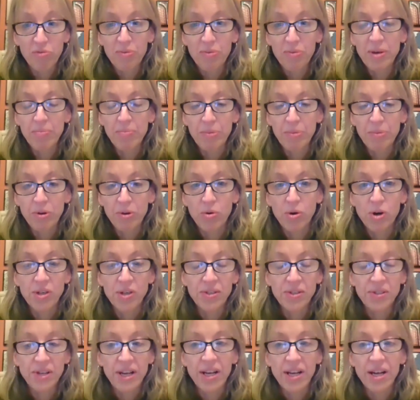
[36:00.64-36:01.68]
of people who are
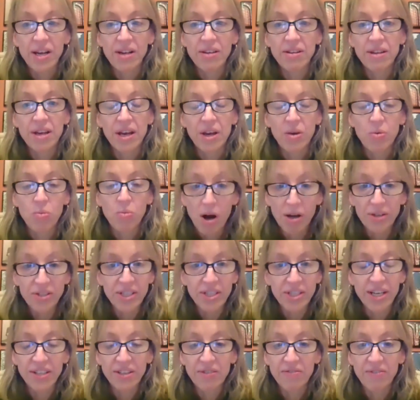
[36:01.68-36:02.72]
saying they want to
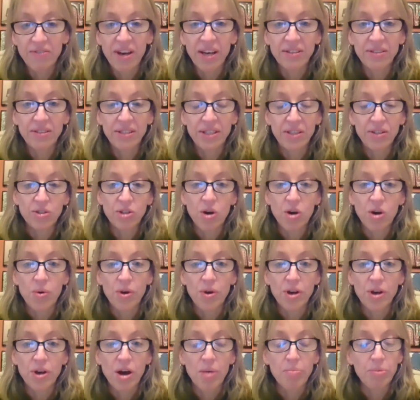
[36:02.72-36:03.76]
get the vaccine is
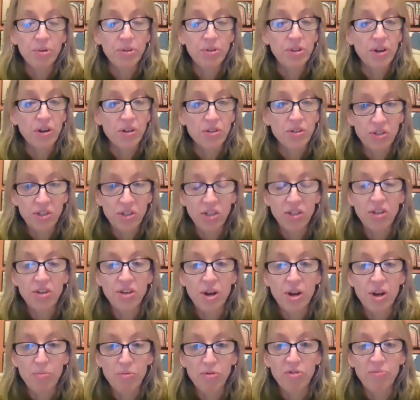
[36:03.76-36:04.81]
going up, but there are still a
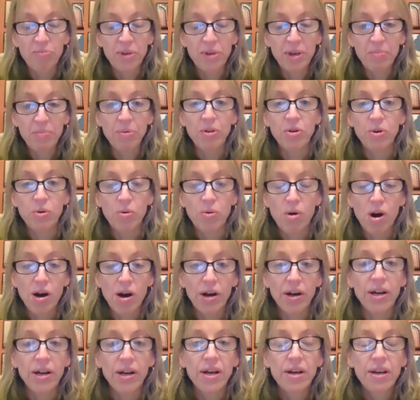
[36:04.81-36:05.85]
number of people who
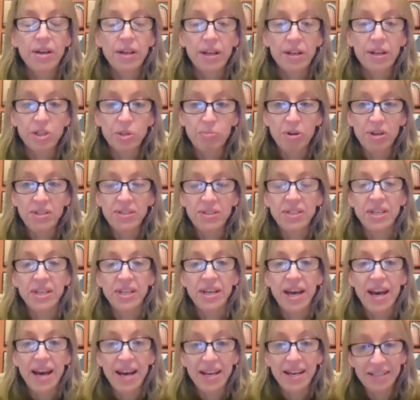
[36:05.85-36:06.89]
are expressing
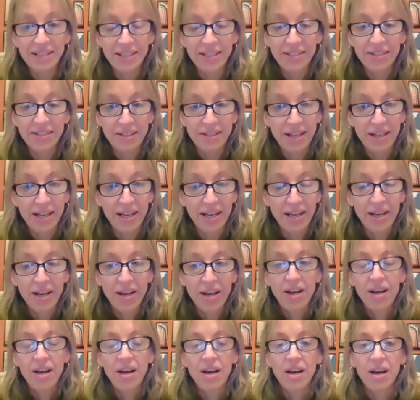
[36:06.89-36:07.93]
hesitancy
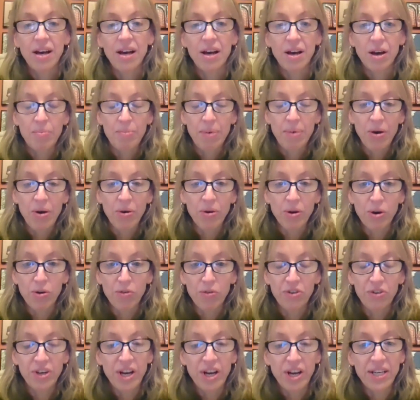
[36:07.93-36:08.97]
about
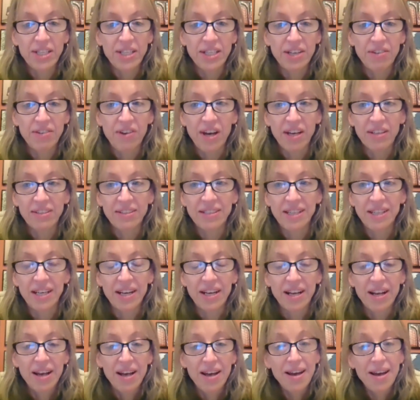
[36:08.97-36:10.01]
COVID-19 vaccine.
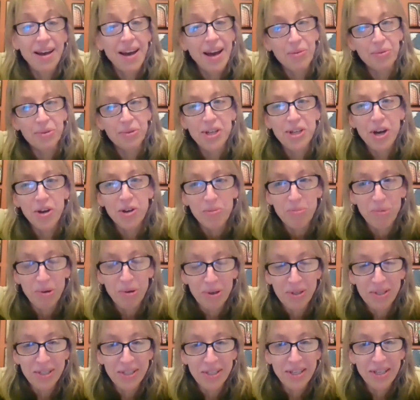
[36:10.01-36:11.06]
I will tell you
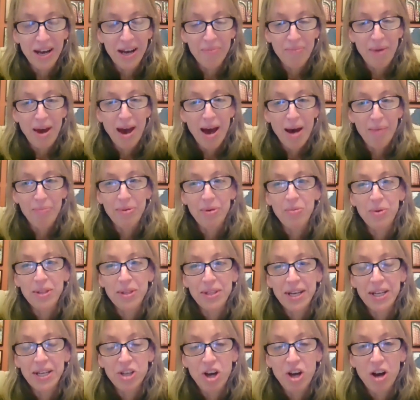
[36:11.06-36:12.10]
personally, I am happy when
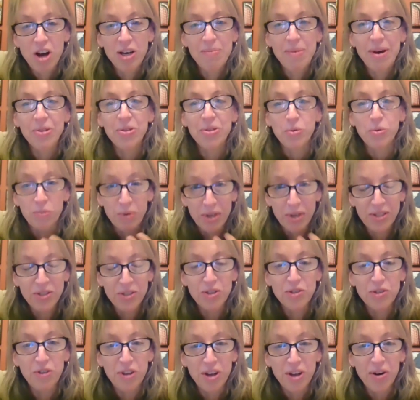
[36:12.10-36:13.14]
they talk about the
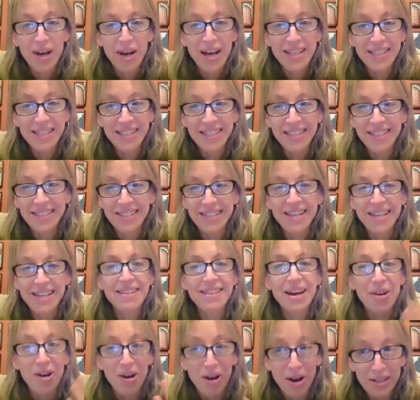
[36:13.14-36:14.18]
reasons for their hesitancy,
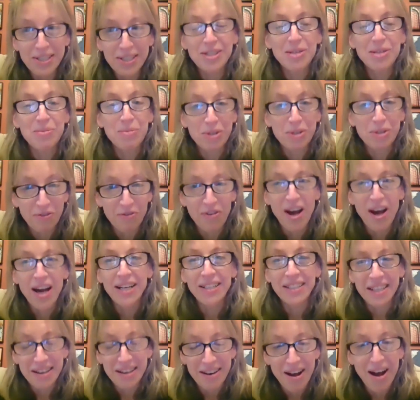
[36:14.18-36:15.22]
that autism is
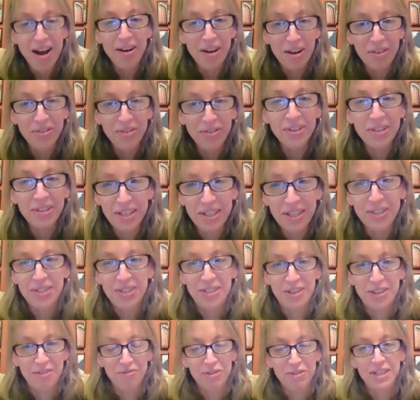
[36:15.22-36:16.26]
finally not on the list
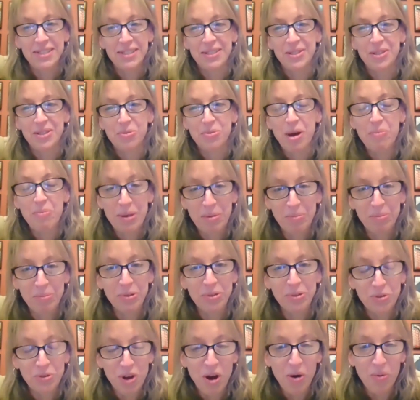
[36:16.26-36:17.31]
of reasons why people
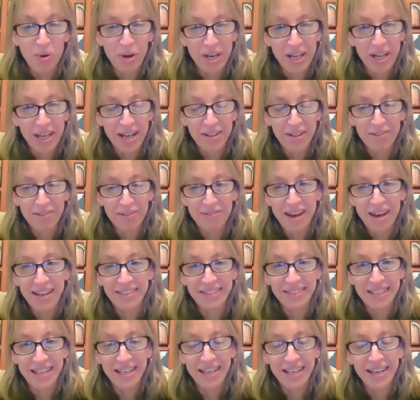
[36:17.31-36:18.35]
do not want to get the
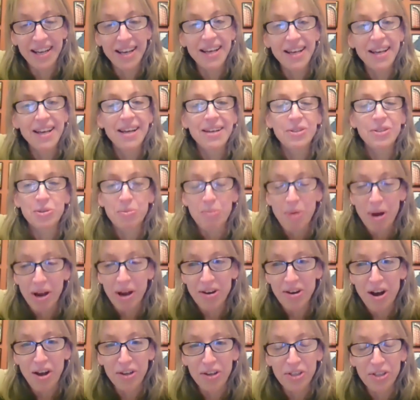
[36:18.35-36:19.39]
vaccine. To my
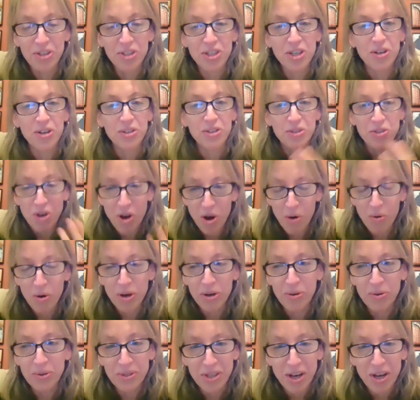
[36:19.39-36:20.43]
knowledge, there is no one
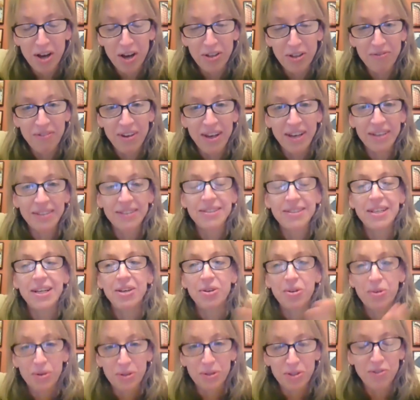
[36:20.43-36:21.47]
who has gotten the vaccine
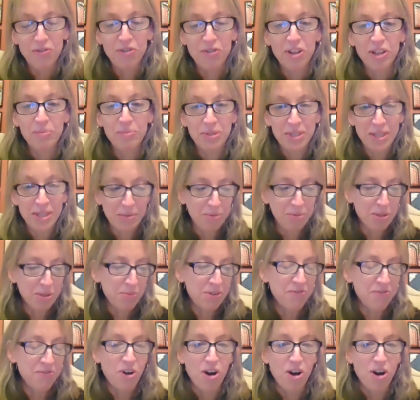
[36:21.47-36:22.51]
who has developed symptoms
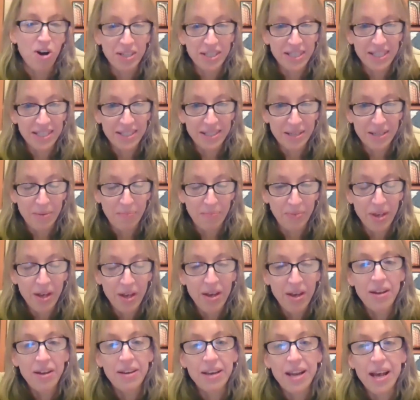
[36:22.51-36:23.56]
of autism.
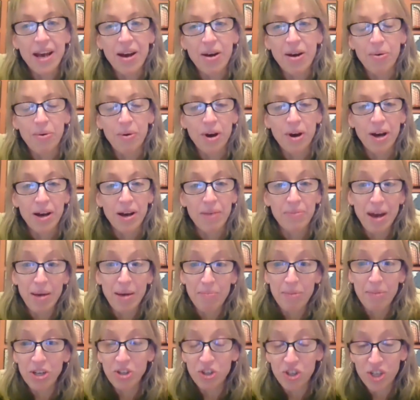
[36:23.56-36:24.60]
Now, that
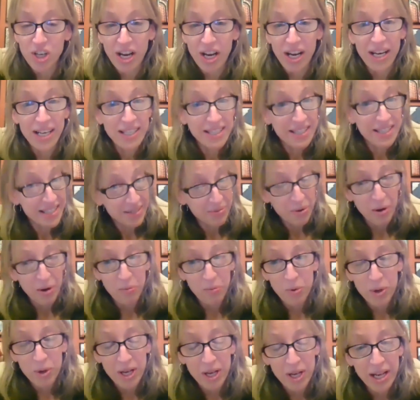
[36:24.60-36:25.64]
may change when
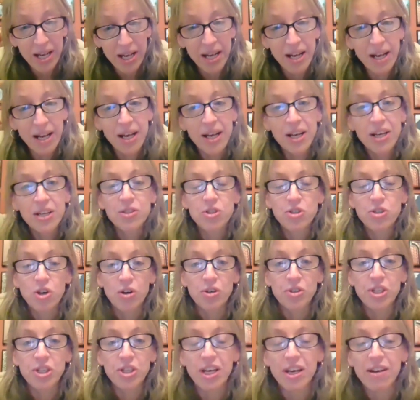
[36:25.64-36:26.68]
we
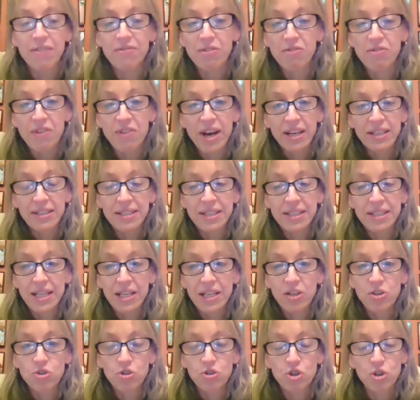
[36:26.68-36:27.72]
start to give the
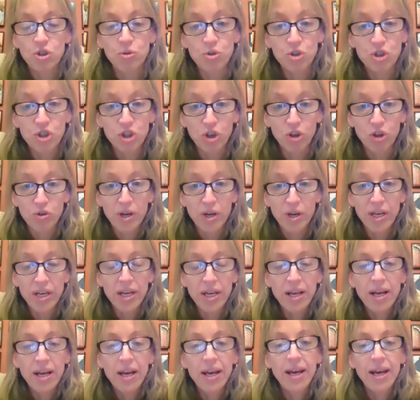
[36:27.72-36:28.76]
vaccine to
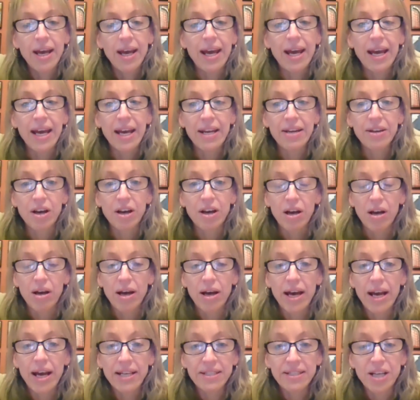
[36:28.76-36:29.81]
children. And
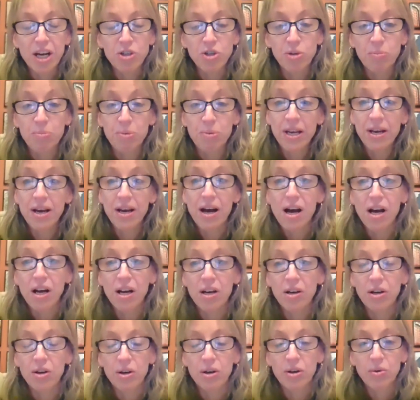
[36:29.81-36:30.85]
as Dr. Peacock
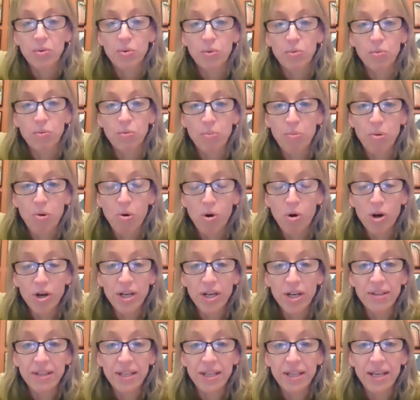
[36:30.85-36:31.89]

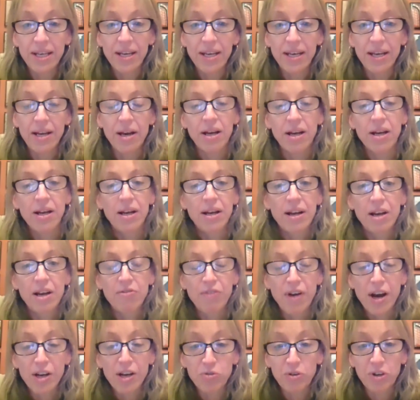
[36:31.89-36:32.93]
reported, the
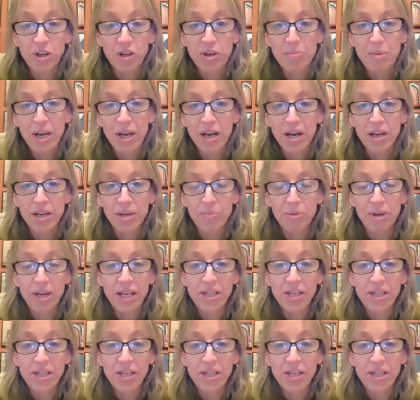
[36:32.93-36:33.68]
Advisory Committee on